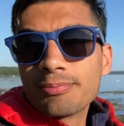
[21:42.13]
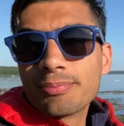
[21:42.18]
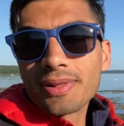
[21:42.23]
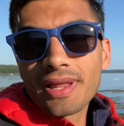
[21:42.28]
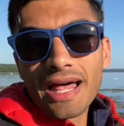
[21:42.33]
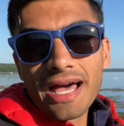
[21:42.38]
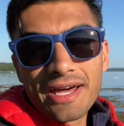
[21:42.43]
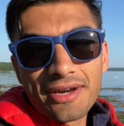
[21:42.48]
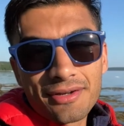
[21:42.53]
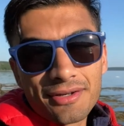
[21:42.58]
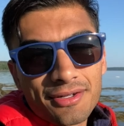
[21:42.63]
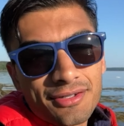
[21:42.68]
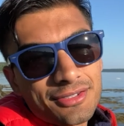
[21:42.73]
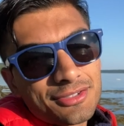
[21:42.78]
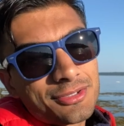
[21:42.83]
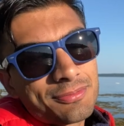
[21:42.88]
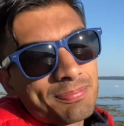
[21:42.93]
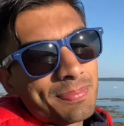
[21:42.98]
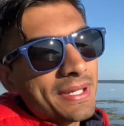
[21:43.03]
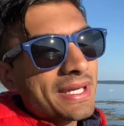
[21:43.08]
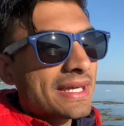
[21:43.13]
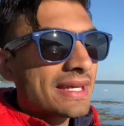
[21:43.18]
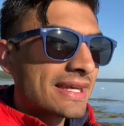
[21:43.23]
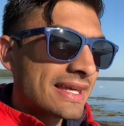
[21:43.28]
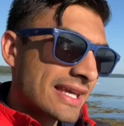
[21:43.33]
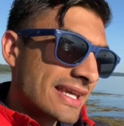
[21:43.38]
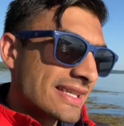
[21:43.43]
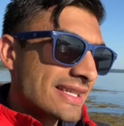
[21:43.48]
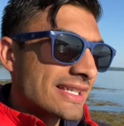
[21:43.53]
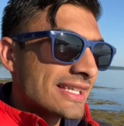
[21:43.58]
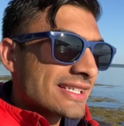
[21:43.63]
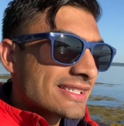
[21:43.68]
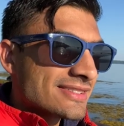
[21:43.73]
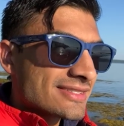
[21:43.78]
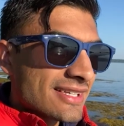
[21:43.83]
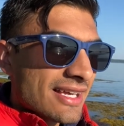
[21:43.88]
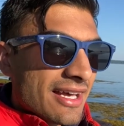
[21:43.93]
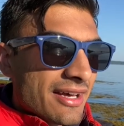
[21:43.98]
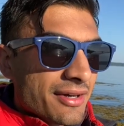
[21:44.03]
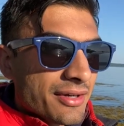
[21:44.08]
bladders, pig kidney
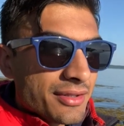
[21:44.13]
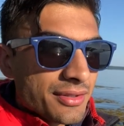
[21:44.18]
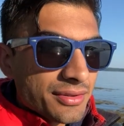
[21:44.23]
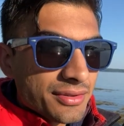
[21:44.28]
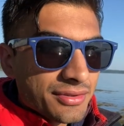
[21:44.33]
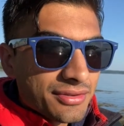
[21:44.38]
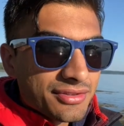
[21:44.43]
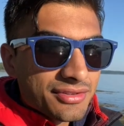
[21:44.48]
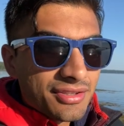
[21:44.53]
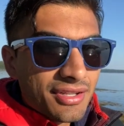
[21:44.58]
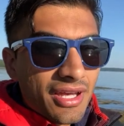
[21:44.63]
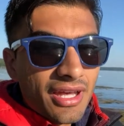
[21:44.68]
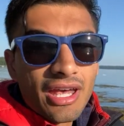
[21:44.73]
cells,